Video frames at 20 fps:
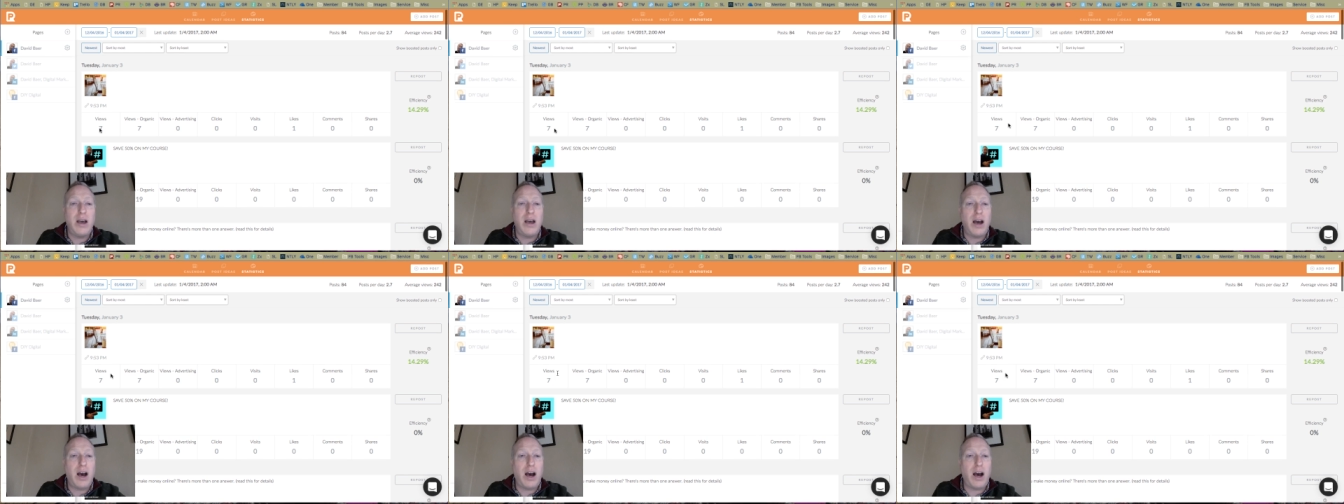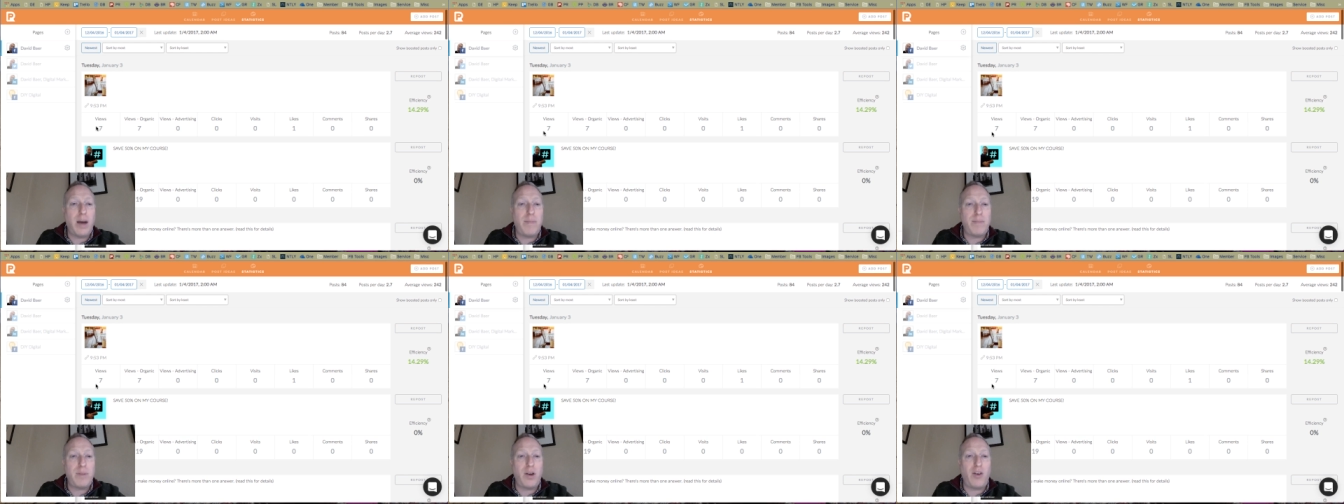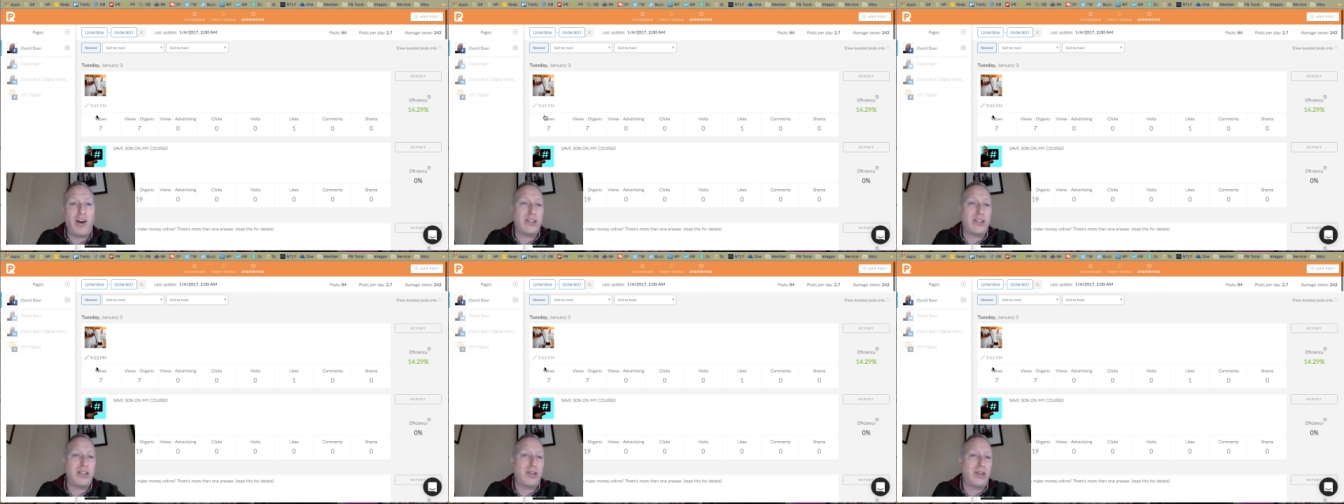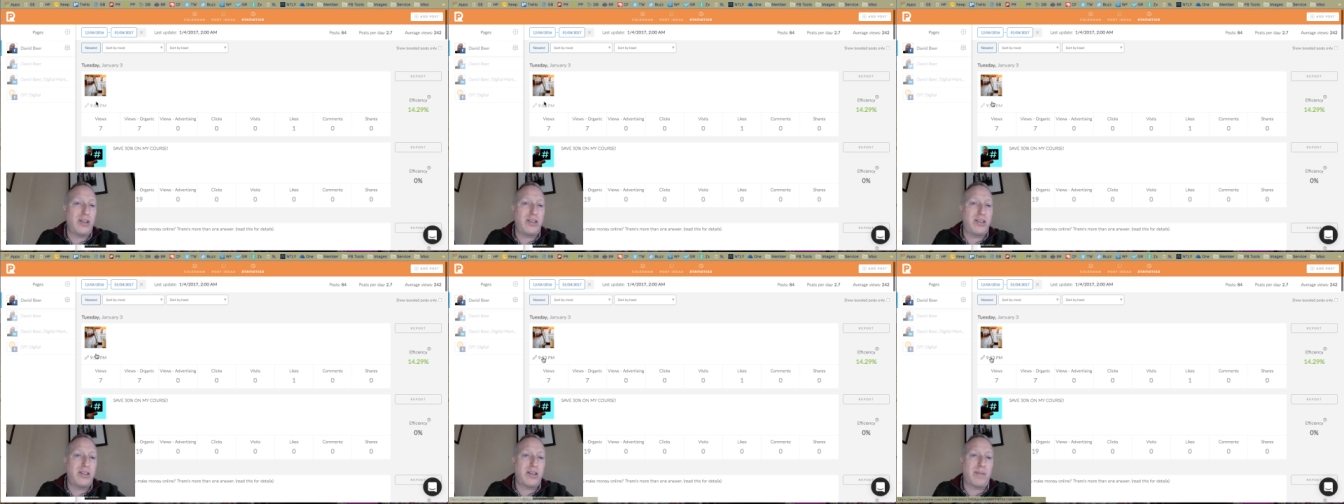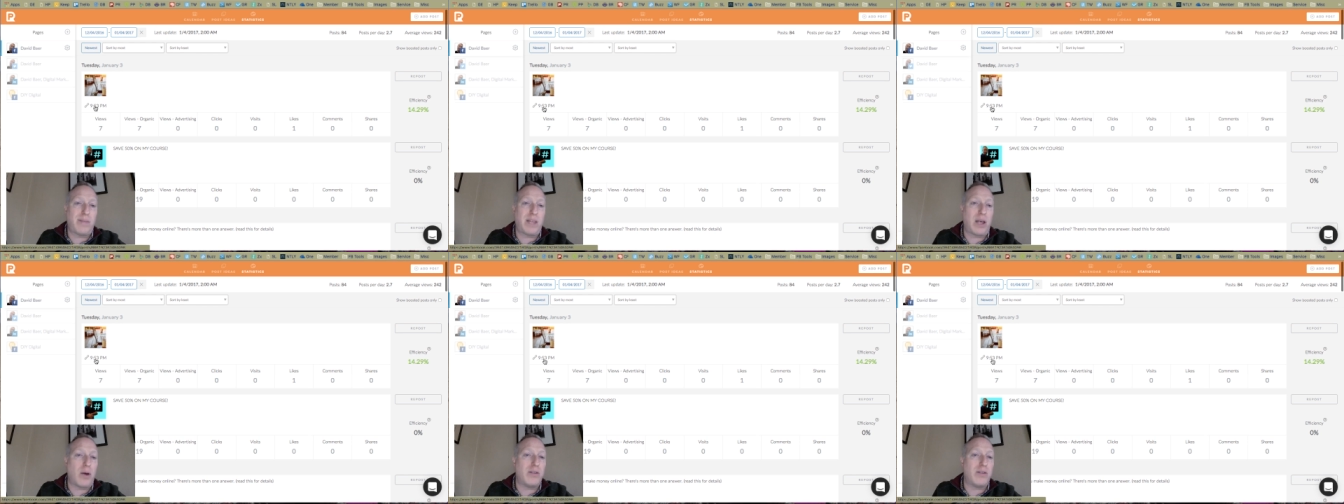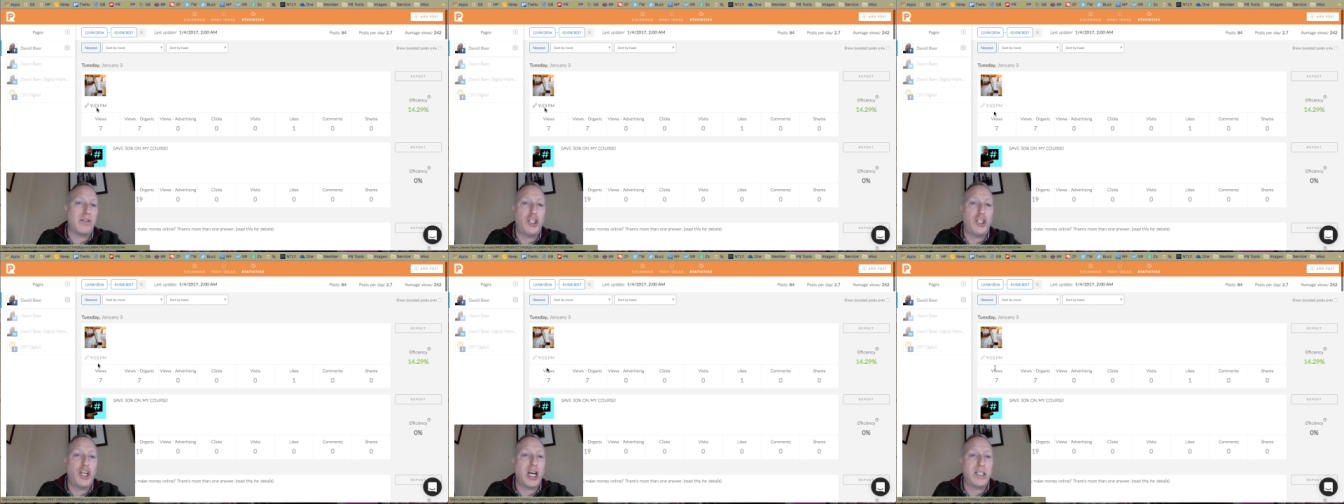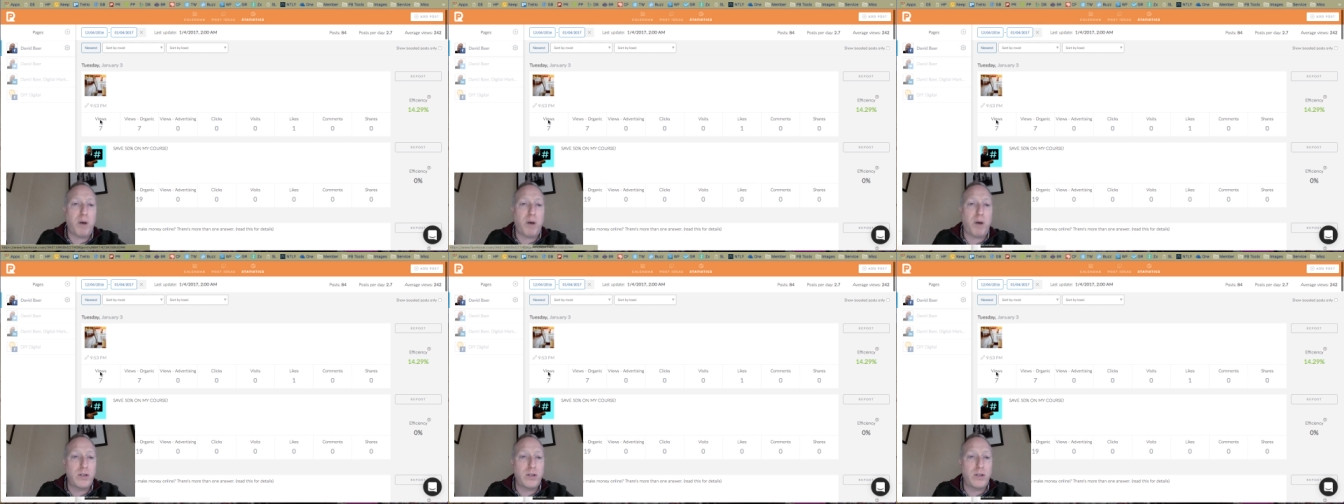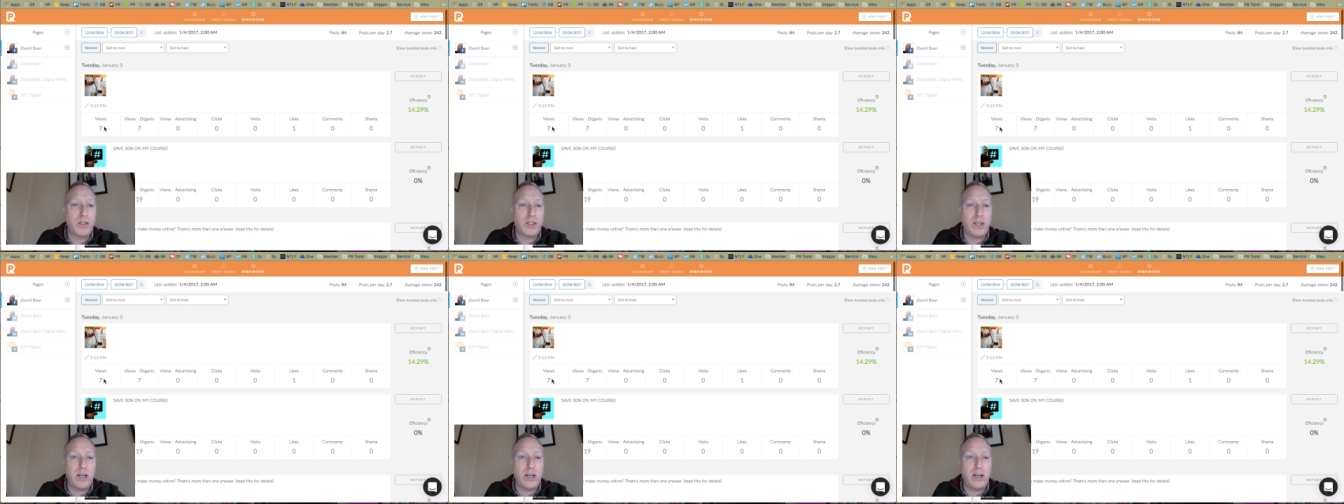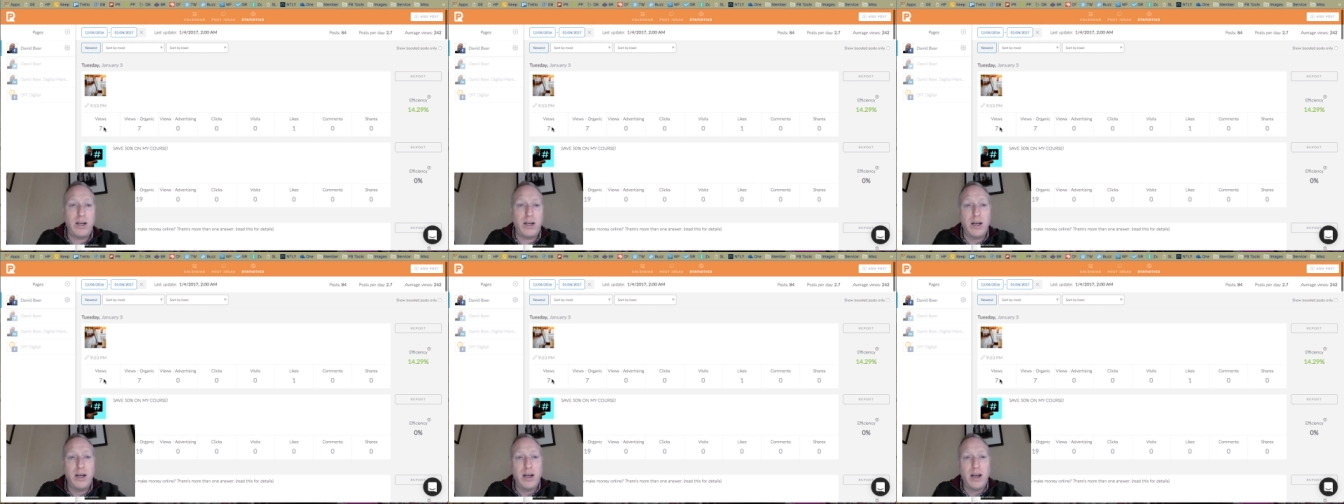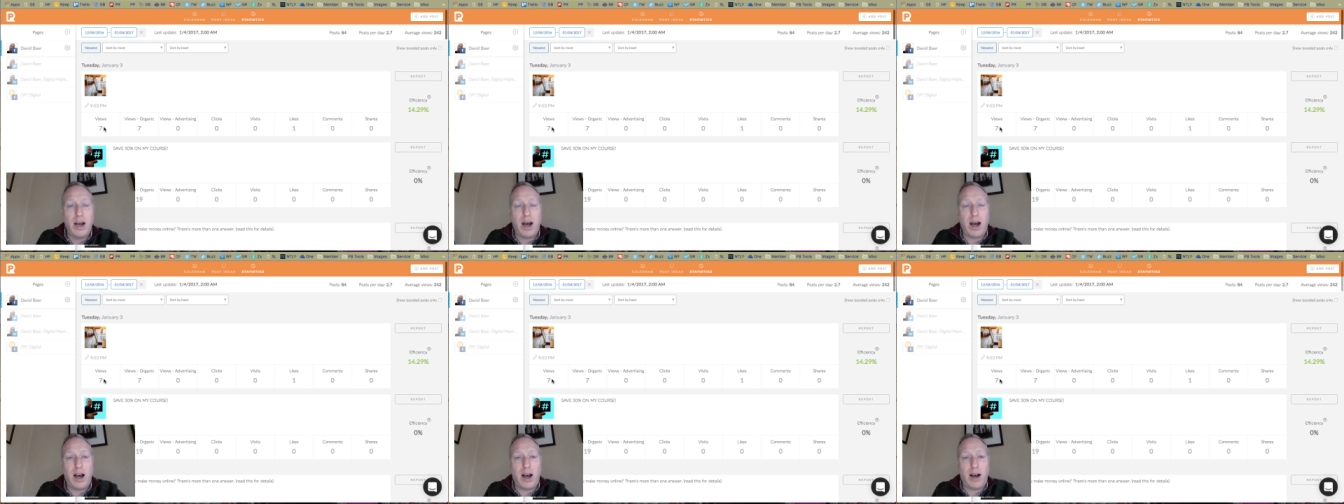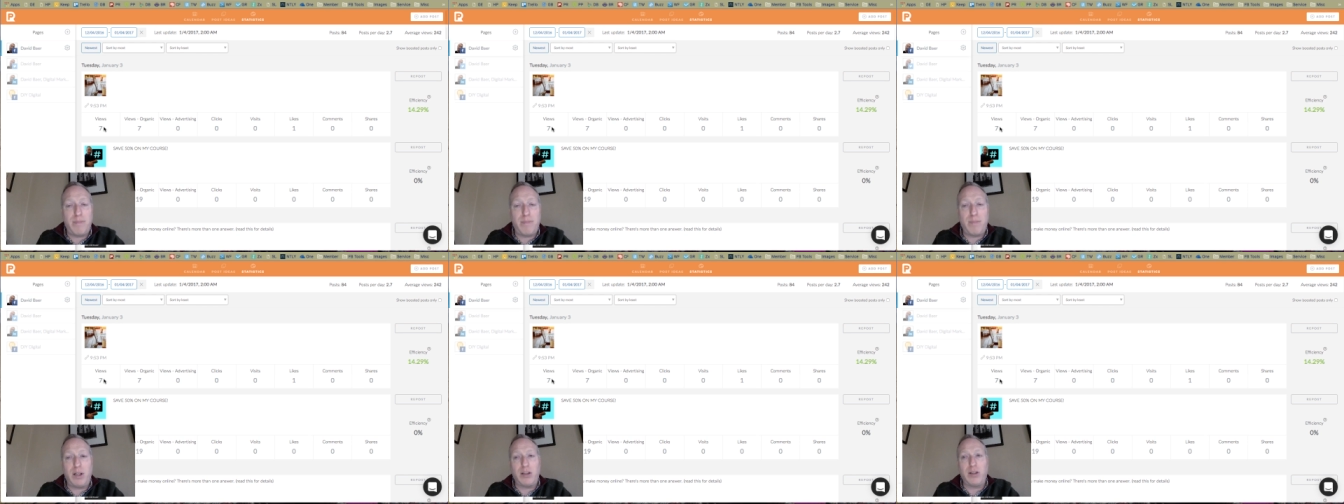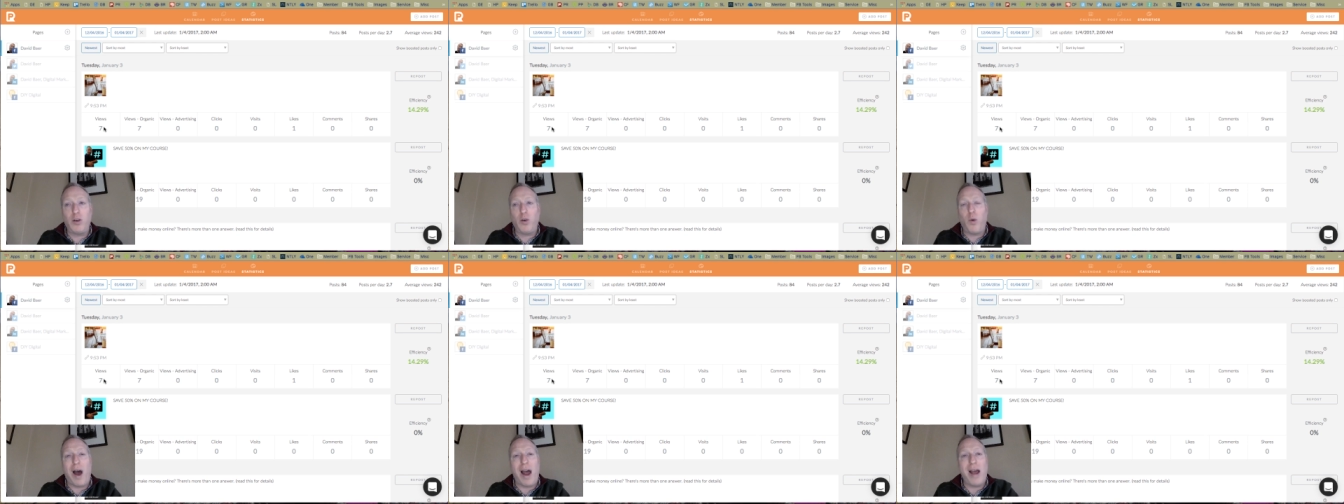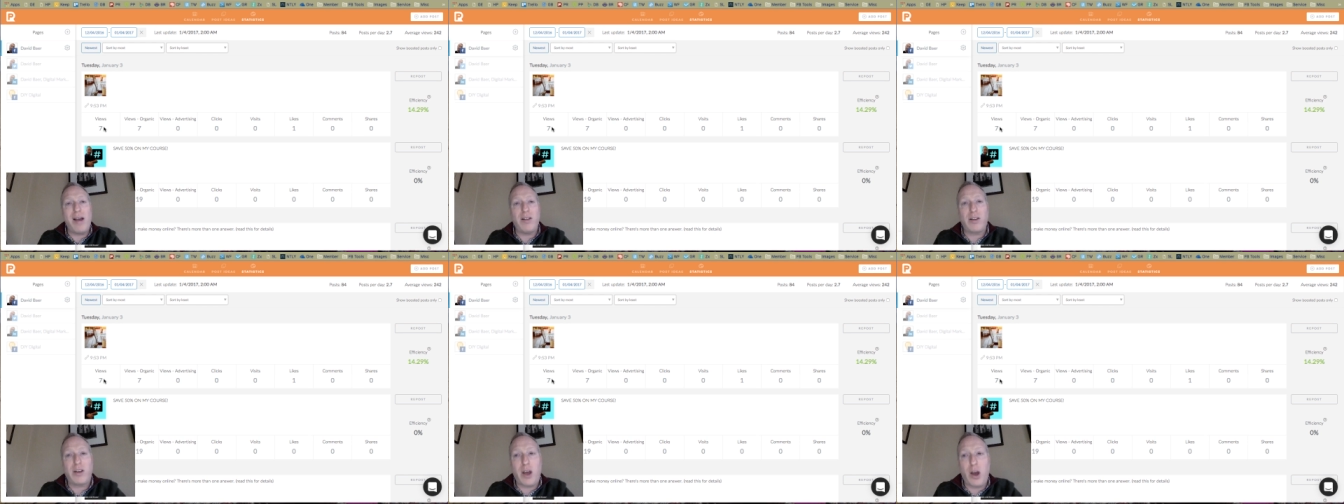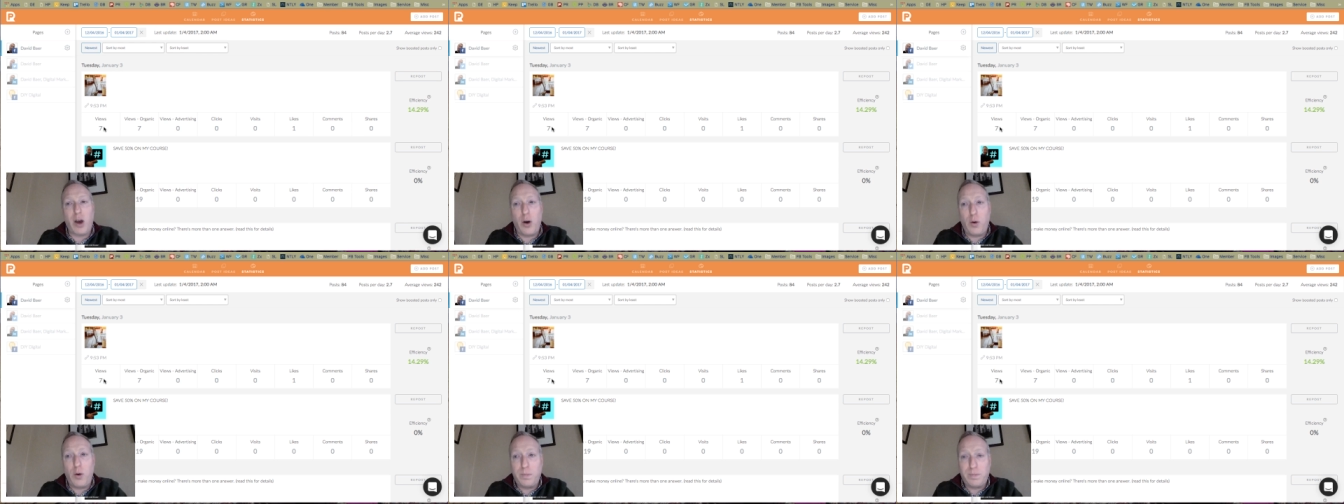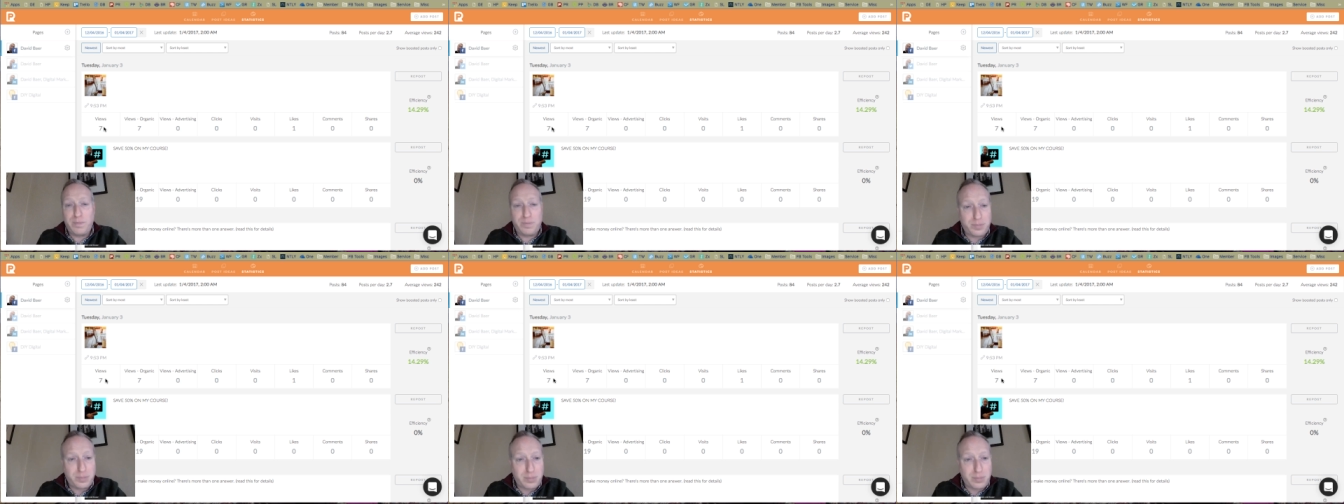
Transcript: Um, all right, so this is something that was just posted um, a little while ago